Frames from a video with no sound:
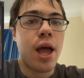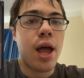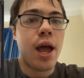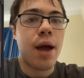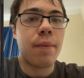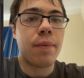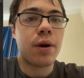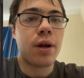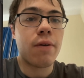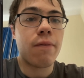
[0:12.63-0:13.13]

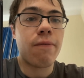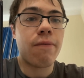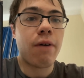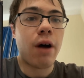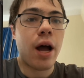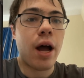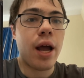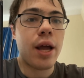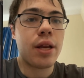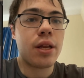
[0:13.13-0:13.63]
And we're going to
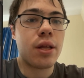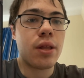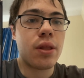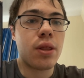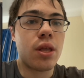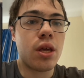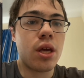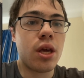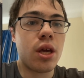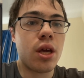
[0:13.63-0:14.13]
find
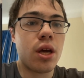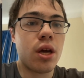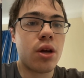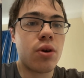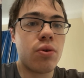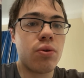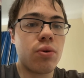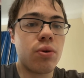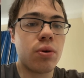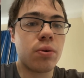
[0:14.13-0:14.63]
the
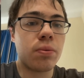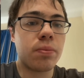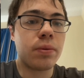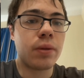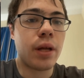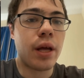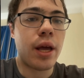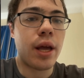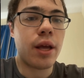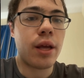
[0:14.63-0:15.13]
Google
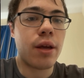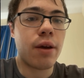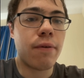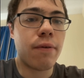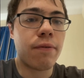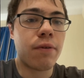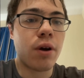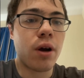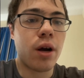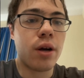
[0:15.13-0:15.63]
Play
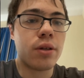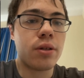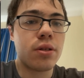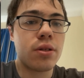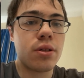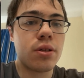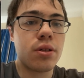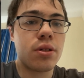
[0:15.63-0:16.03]
gift cards.